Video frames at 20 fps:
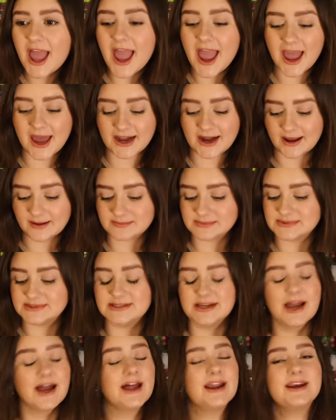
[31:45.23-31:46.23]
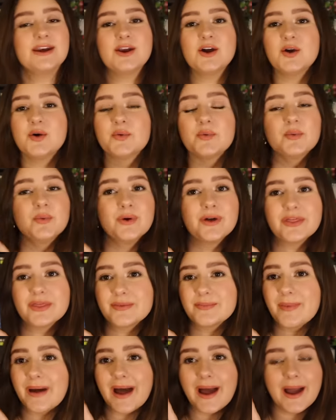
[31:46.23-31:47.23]
and I'm done with
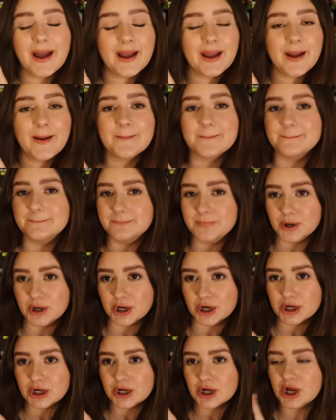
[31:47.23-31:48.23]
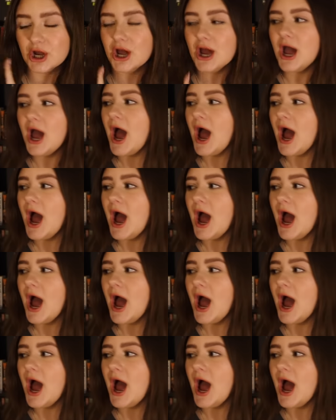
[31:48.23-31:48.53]
my book.